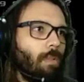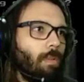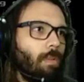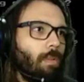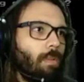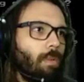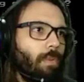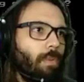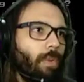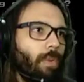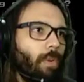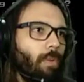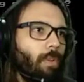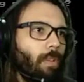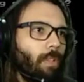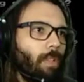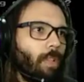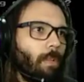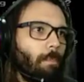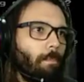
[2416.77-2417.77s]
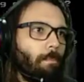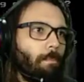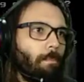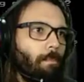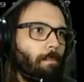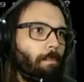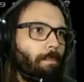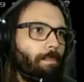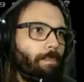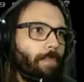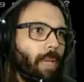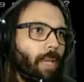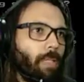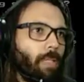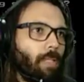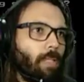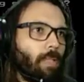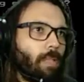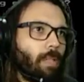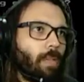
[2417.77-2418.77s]
with only the
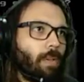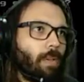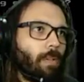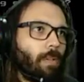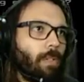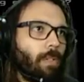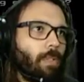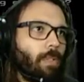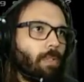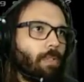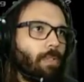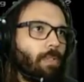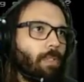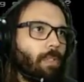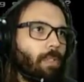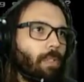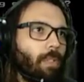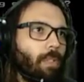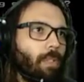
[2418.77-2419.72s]
base characters.